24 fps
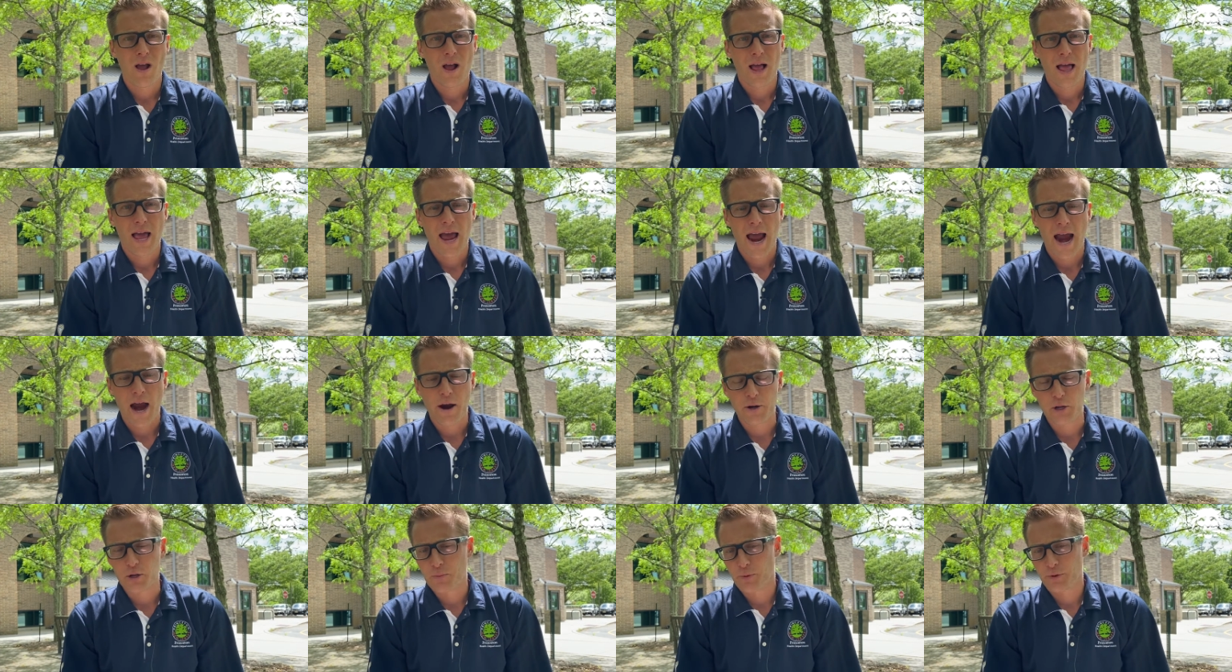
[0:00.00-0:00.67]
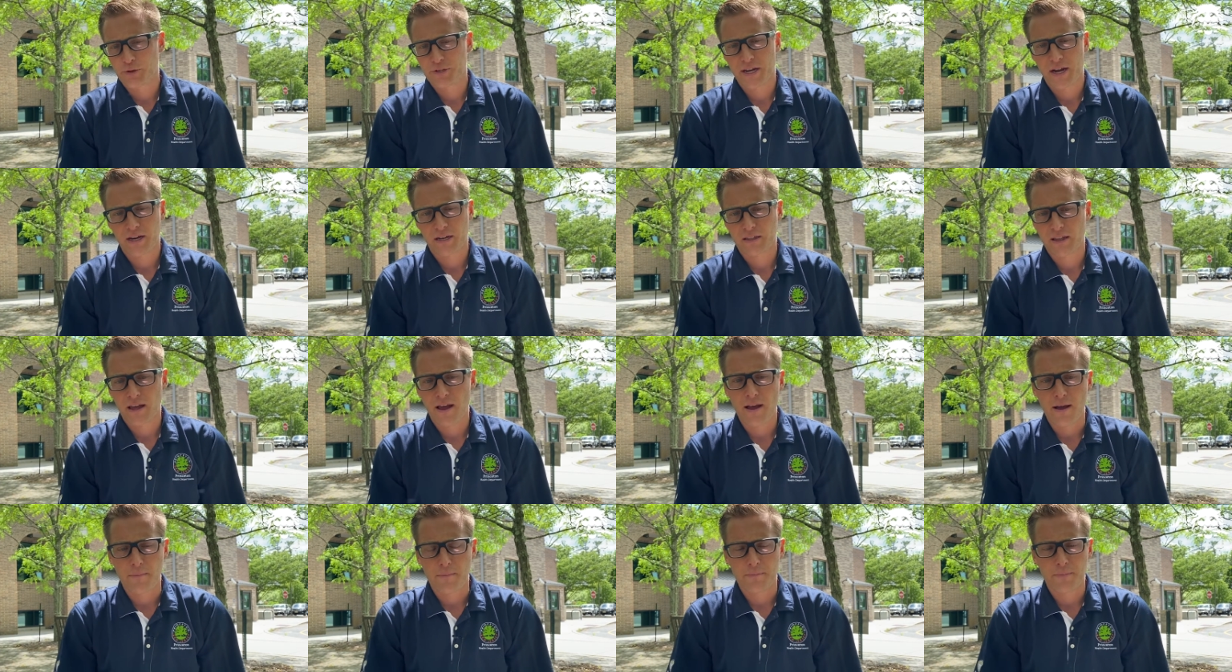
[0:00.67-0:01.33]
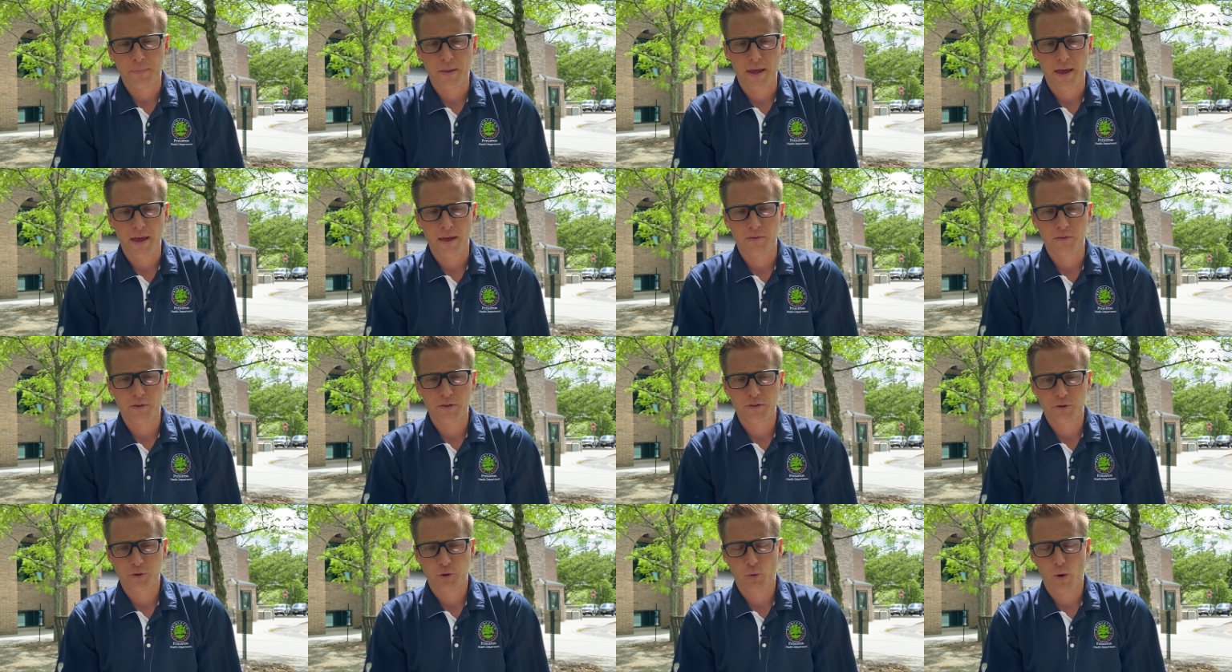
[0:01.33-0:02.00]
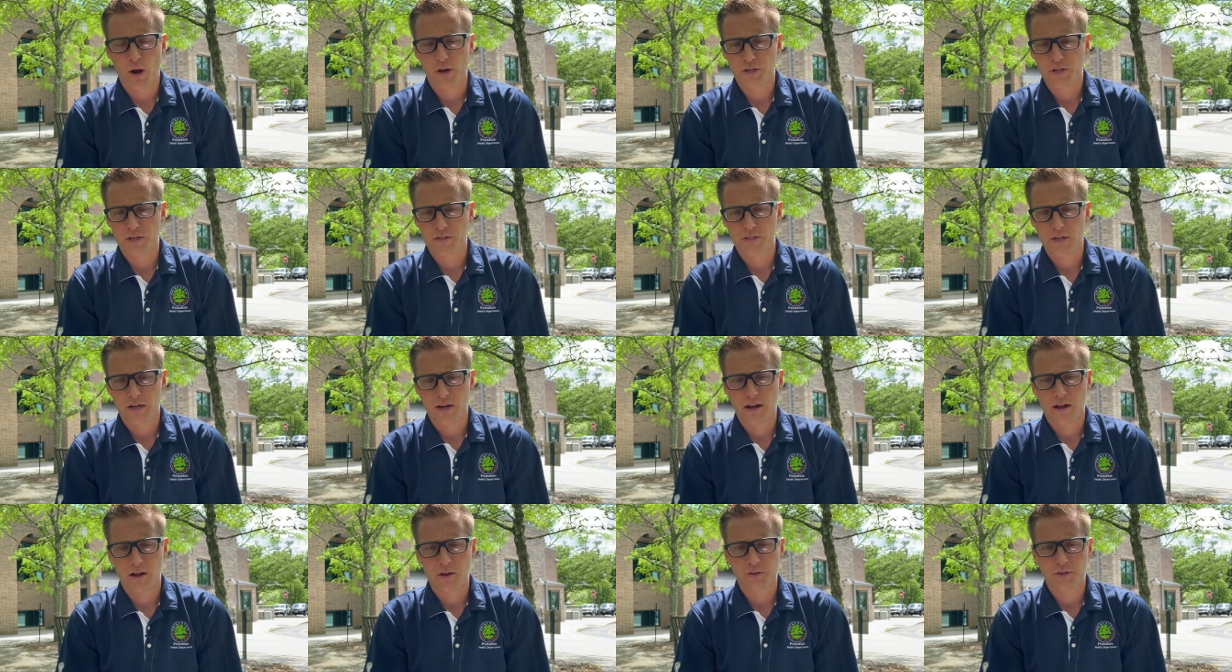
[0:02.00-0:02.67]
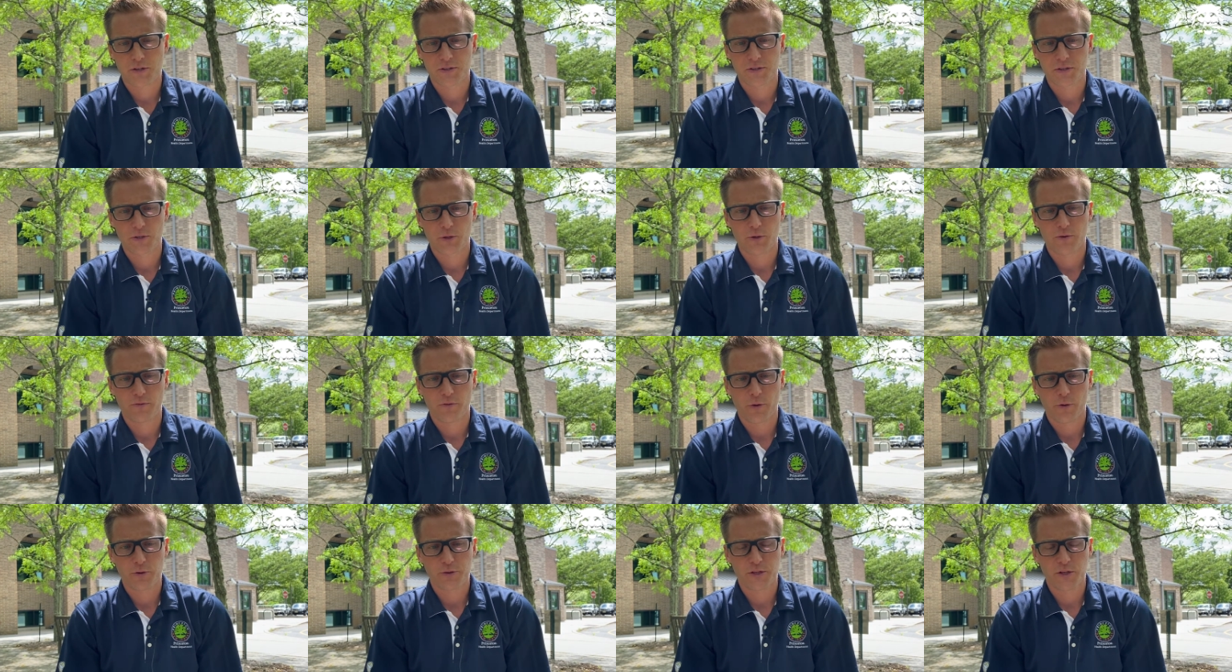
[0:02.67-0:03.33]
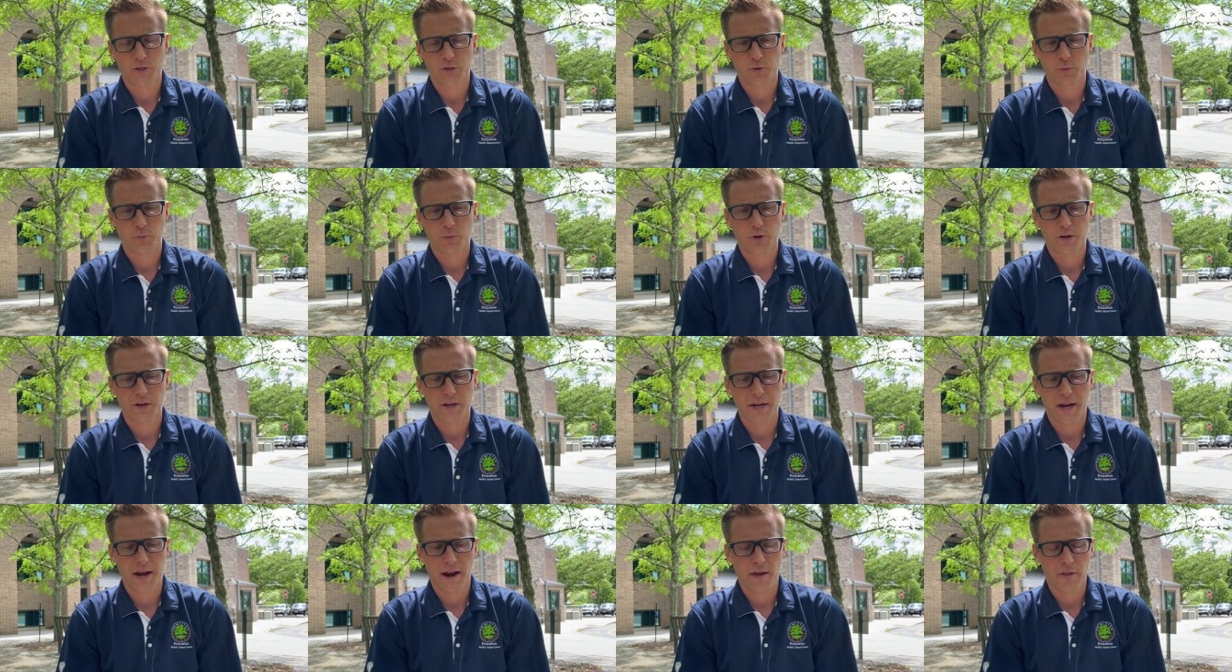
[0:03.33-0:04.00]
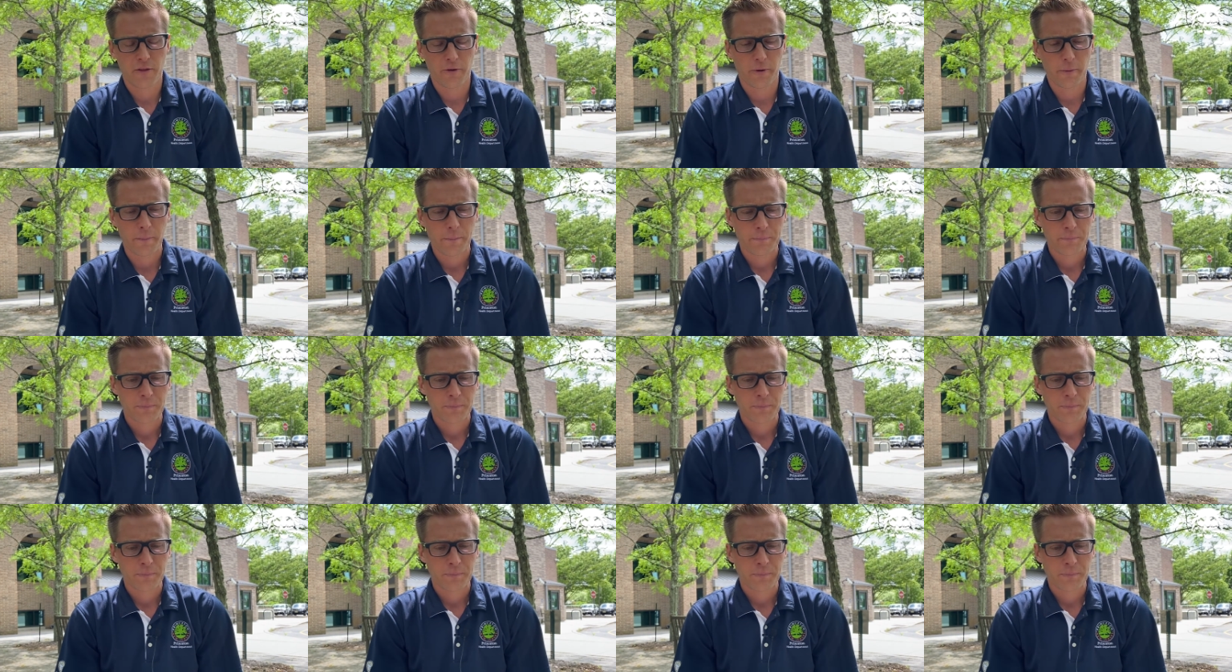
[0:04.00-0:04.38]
how do you protect them? And these are questions that colleges and universities are putting together.